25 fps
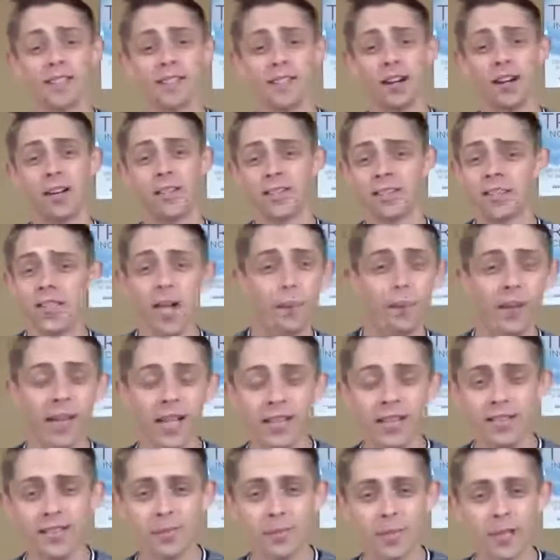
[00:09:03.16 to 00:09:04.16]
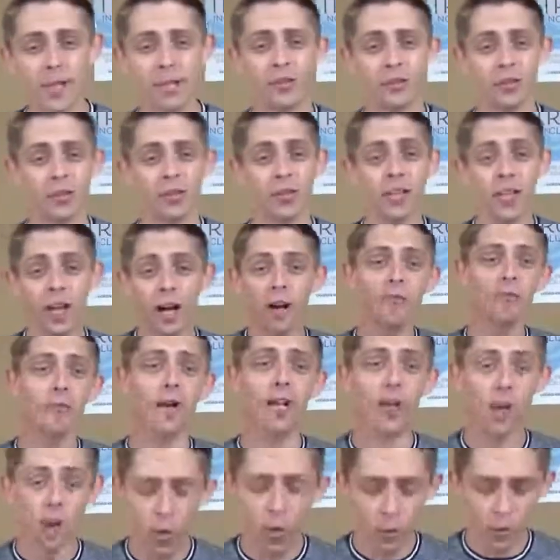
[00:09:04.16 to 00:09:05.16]
of stepping into ministry of my
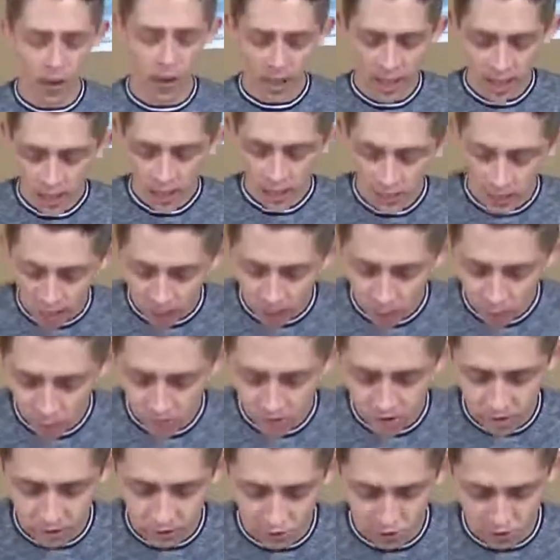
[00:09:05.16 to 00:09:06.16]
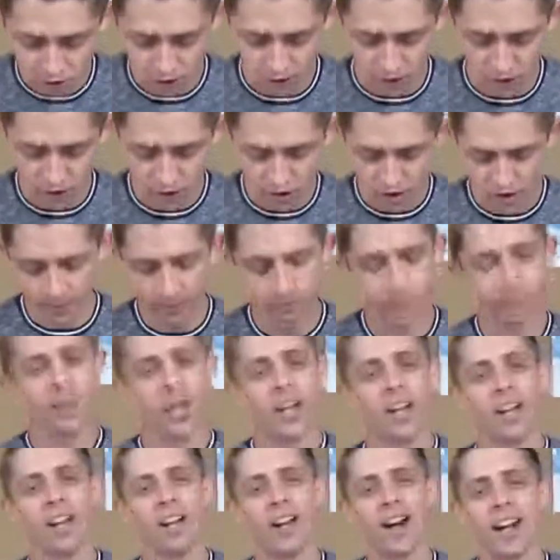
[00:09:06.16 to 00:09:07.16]
own inclusive church,
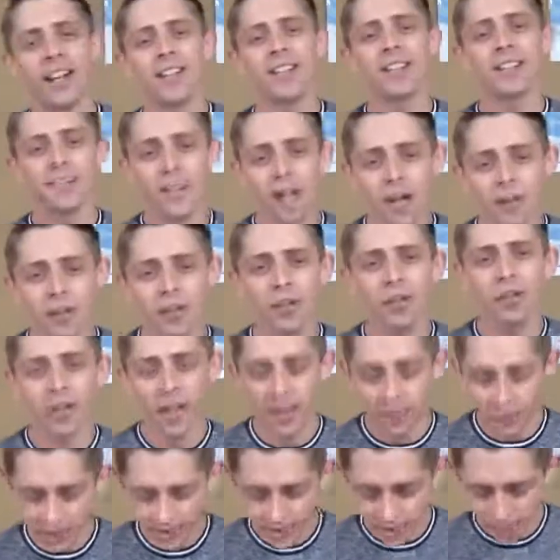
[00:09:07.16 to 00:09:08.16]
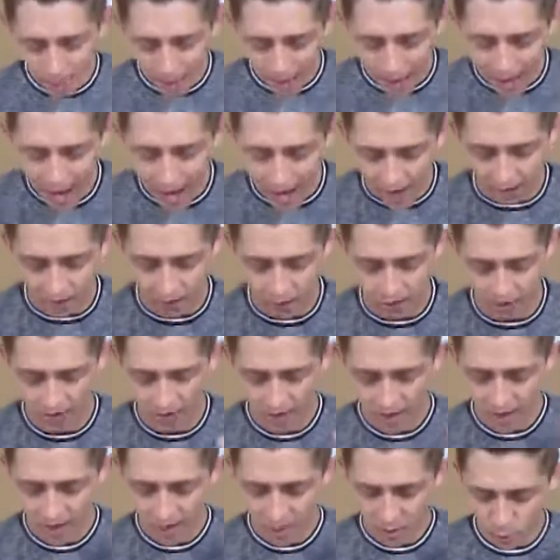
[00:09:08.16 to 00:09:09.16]
I discovered that this path
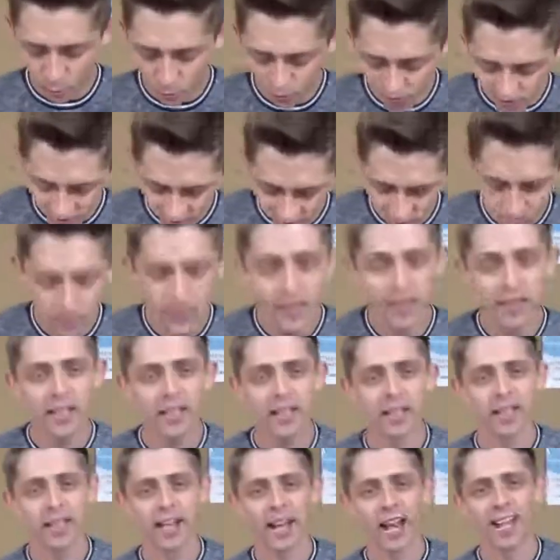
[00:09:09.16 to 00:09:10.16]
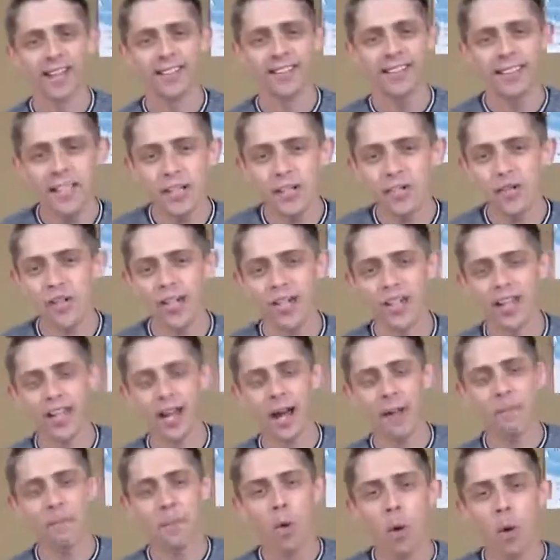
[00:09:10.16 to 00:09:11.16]
towards speaking and teaching
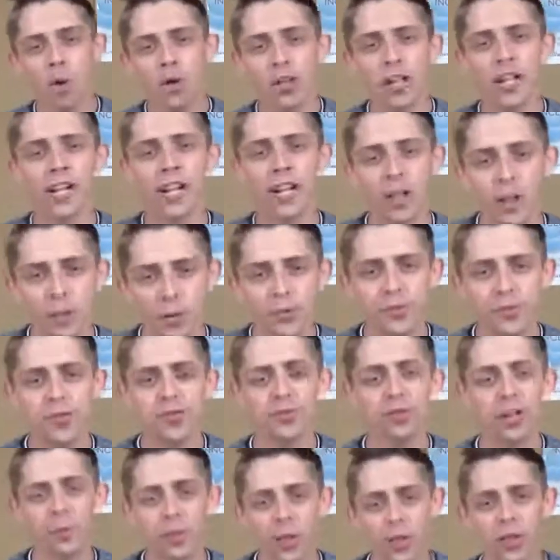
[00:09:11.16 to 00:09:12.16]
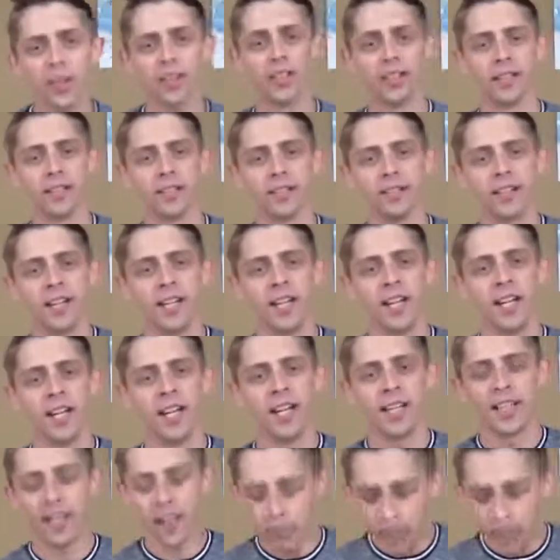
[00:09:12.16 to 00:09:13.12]
and molding inclusive communities can